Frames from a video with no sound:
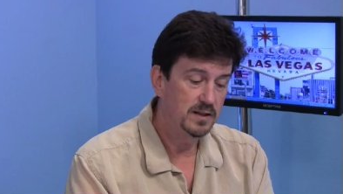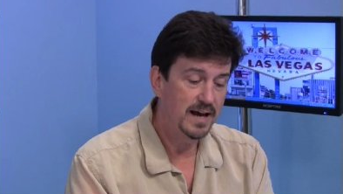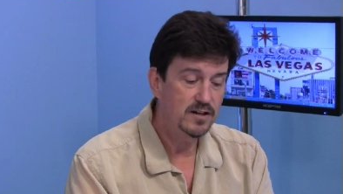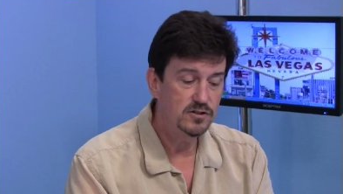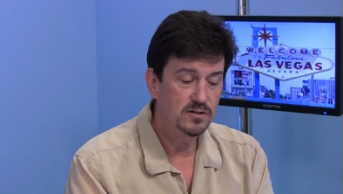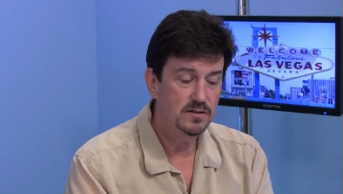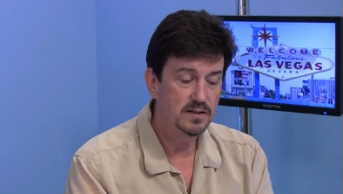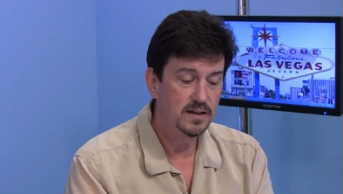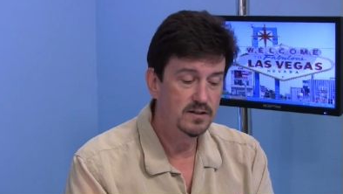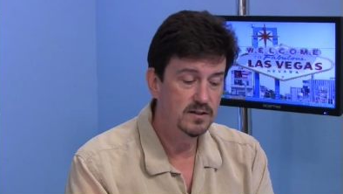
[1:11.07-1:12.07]
But last year,
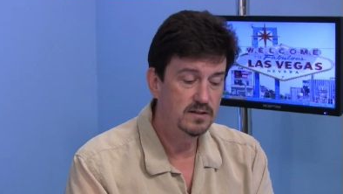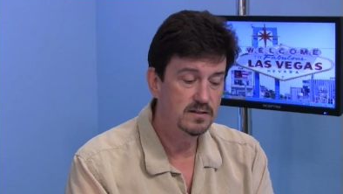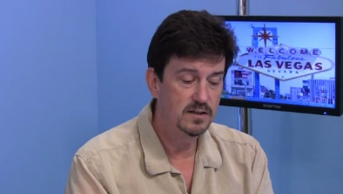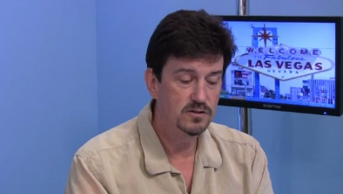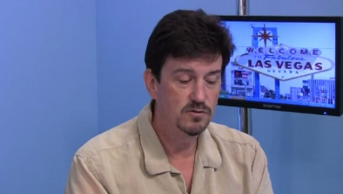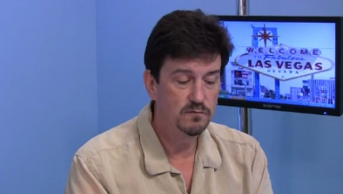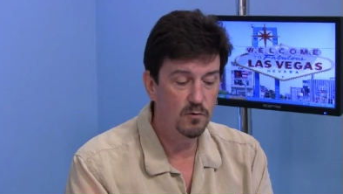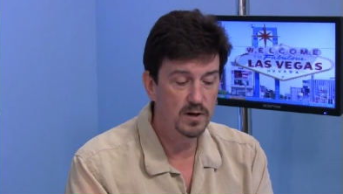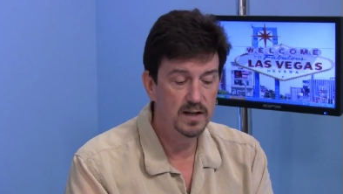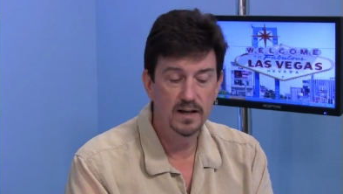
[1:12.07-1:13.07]
the Indians hit
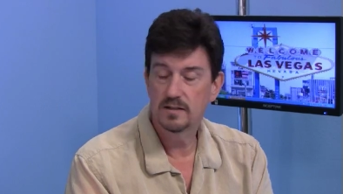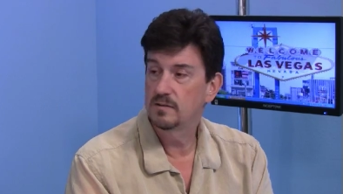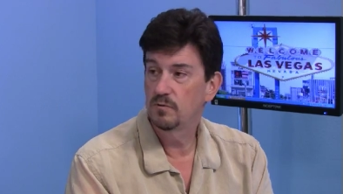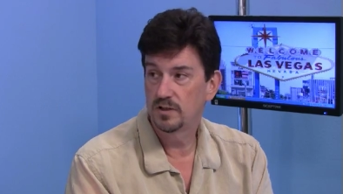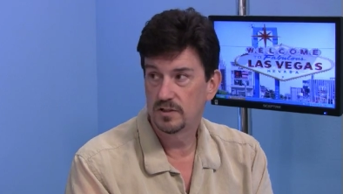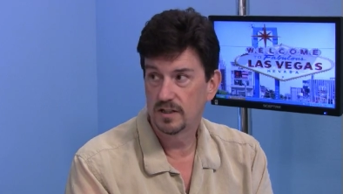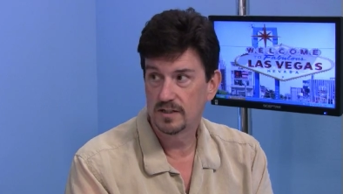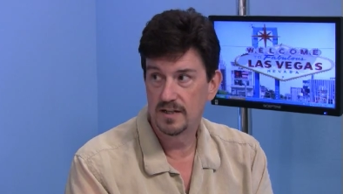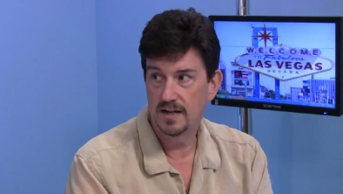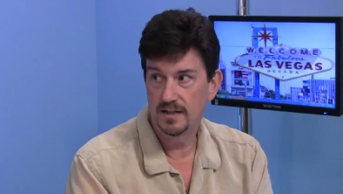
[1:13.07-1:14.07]
.240 against him with a
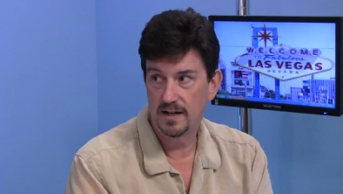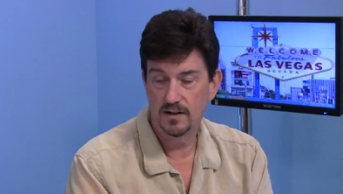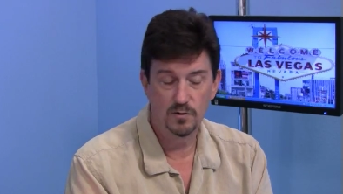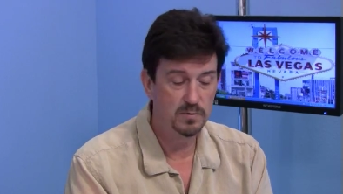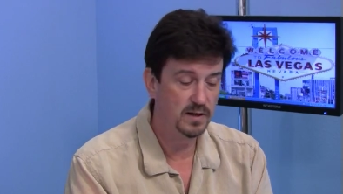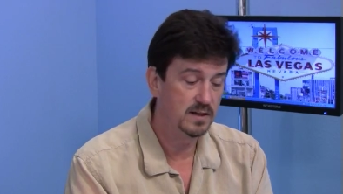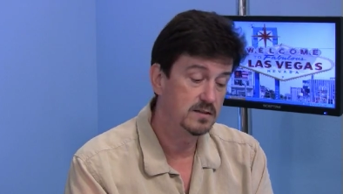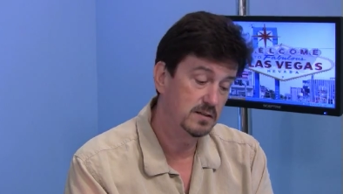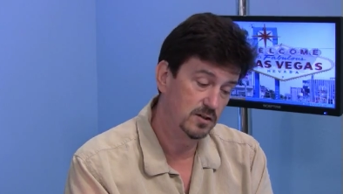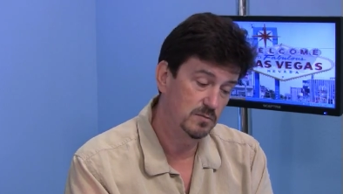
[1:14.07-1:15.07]
.699
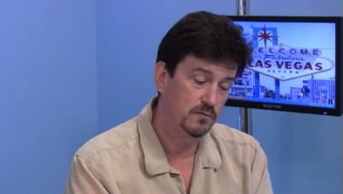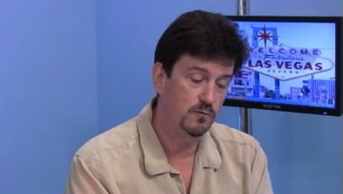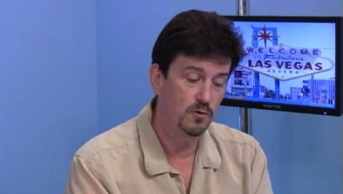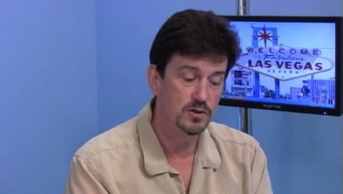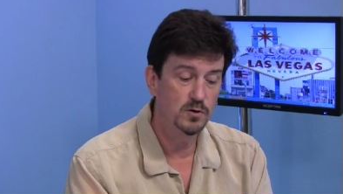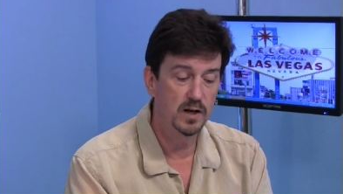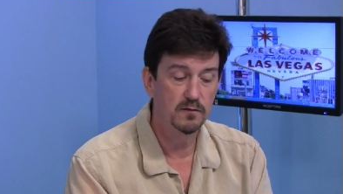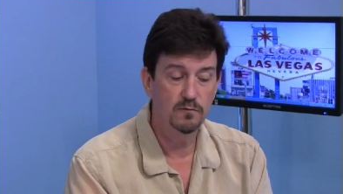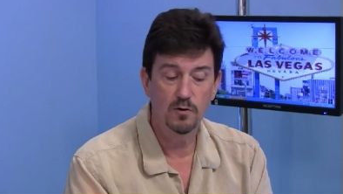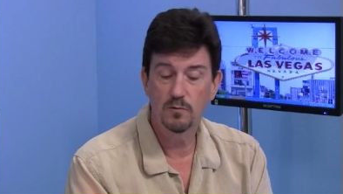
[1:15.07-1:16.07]
OPS. The year before,
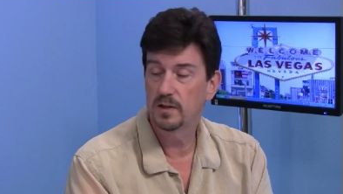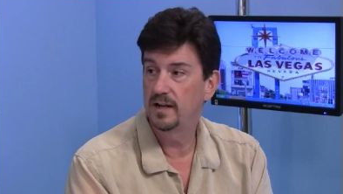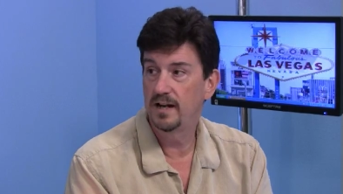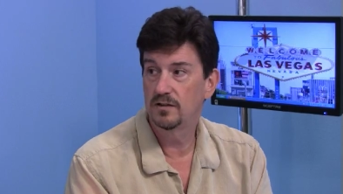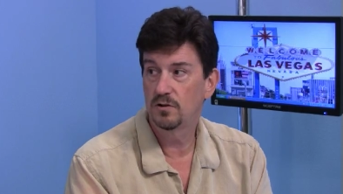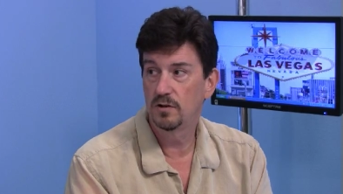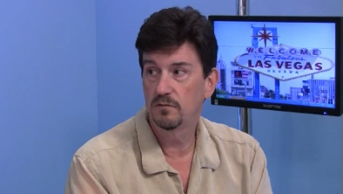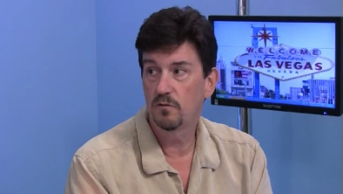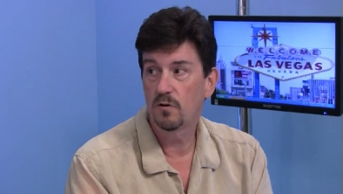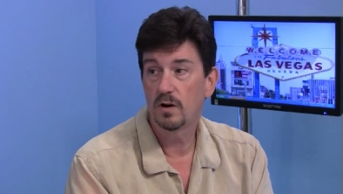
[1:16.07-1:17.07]
.284 with an
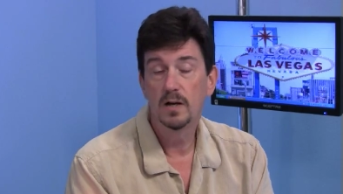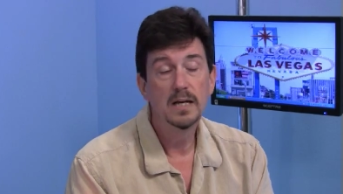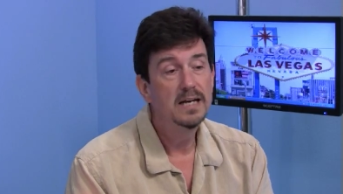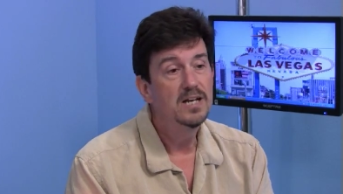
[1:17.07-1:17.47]
.834.